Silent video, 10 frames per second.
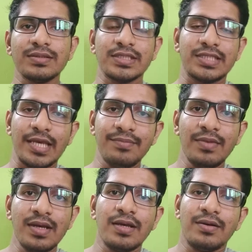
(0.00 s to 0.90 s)
same
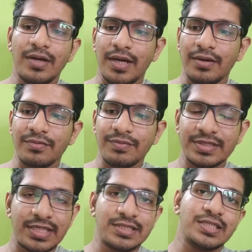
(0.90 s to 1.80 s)

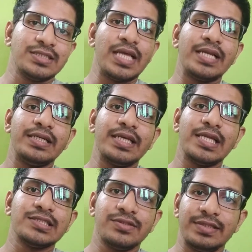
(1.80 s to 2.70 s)
businesses that
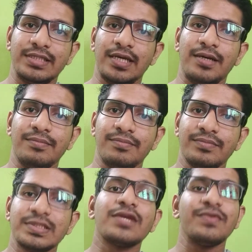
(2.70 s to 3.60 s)
deals with
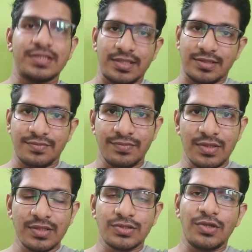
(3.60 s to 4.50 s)
services.
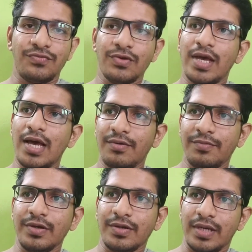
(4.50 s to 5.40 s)
So if you have
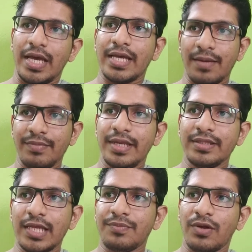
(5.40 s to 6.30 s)
a company
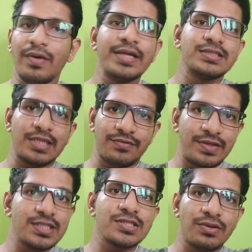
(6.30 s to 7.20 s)
that provides
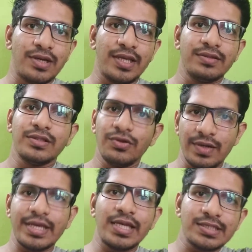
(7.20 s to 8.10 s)
services only, you
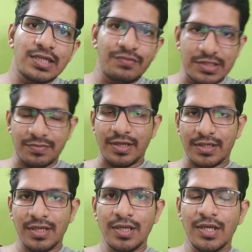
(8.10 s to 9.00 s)
will get a service
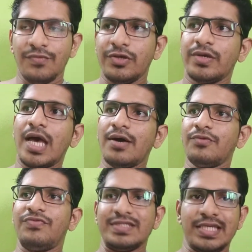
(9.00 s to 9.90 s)
mark. If you
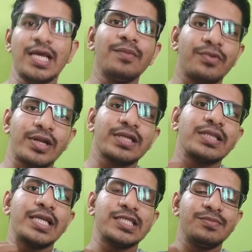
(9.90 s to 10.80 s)
have physical product
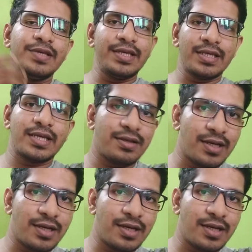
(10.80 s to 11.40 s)
that is being